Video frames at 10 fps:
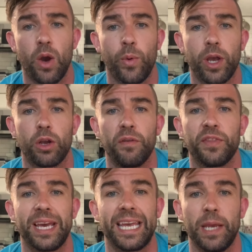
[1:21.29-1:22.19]
We are going for
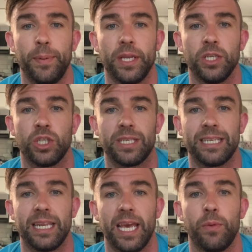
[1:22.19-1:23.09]
that hip hinge
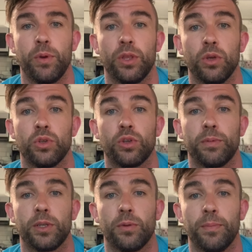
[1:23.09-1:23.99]
today with those
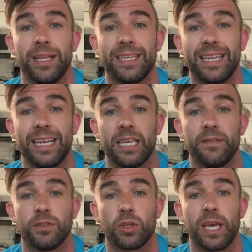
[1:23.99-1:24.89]
double dumbbell
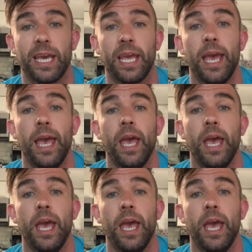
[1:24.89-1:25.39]
deadlifts, okay?